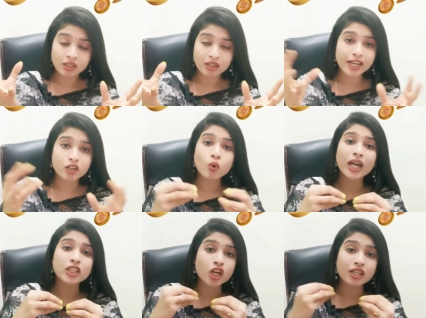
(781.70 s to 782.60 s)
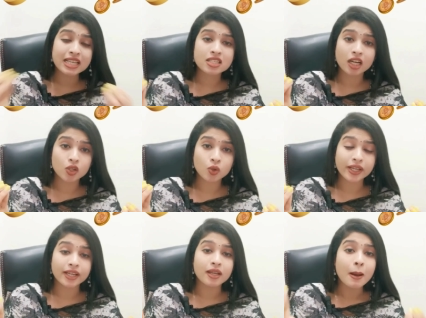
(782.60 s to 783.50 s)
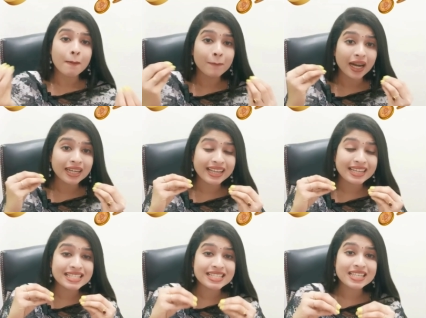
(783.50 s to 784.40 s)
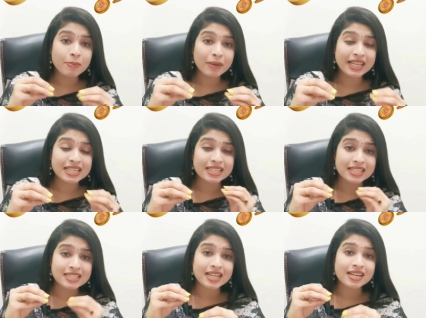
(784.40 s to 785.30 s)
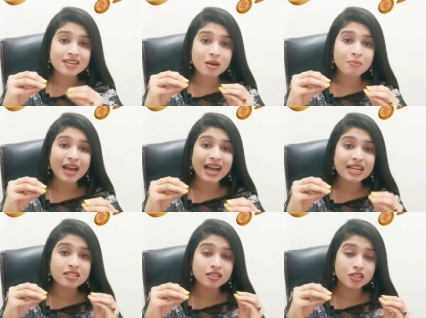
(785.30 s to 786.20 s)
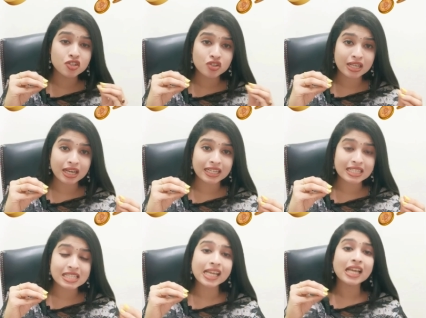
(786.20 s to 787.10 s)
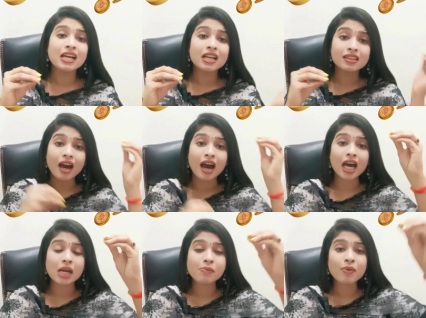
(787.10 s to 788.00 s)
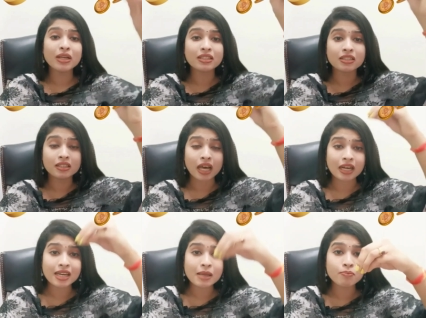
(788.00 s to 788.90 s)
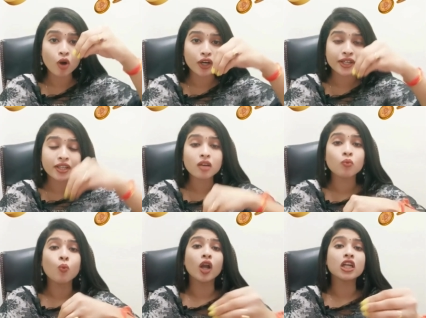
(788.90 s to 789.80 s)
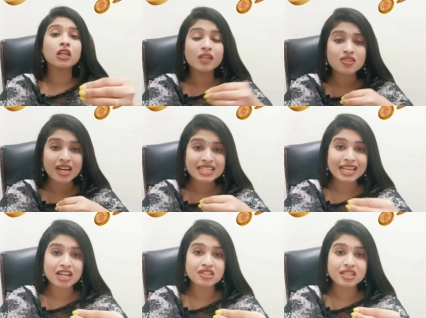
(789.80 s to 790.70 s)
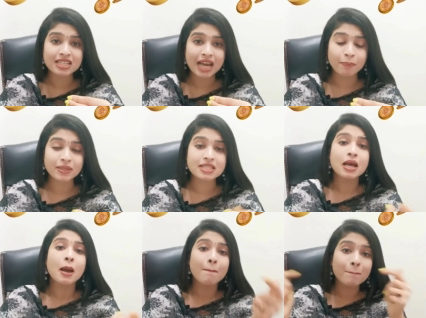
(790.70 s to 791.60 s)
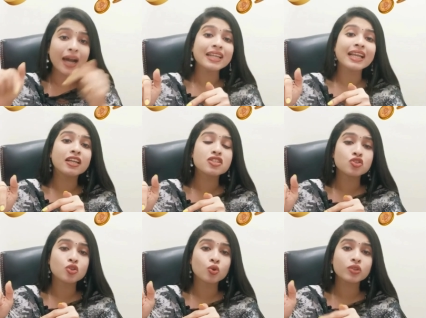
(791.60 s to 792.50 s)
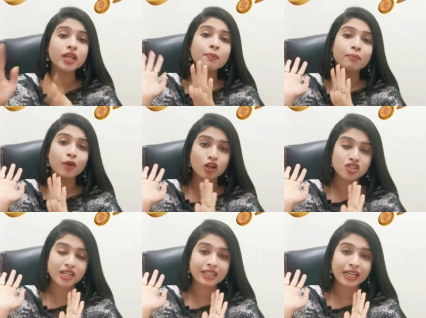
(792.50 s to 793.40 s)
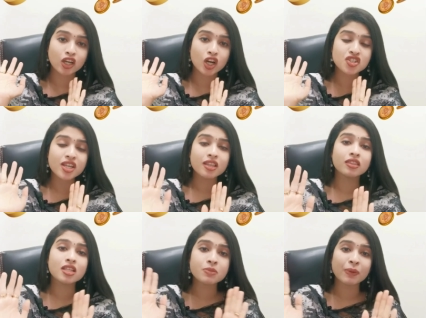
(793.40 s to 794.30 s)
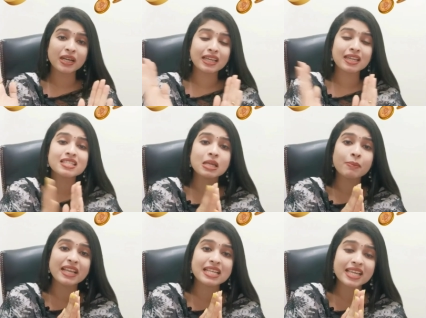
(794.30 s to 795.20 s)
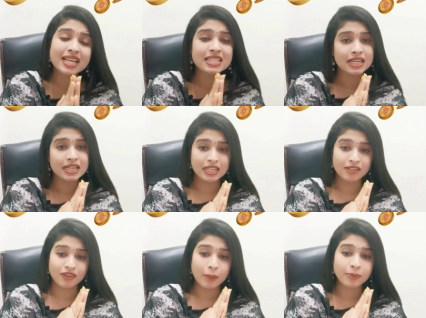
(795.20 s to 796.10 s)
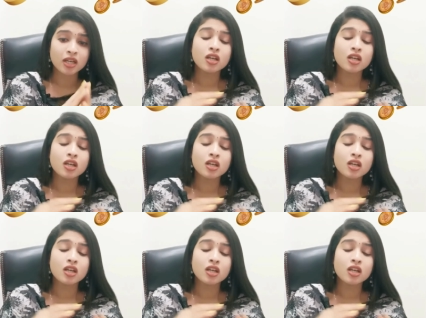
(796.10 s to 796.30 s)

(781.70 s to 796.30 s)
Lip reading: right? No authority is controlling it. But in CBDC, Central Bank's Digital Currency, the RBI will thoroughly monitor whatever transaction that happens, but it is through the blockchain technology this particular CBDC is developed.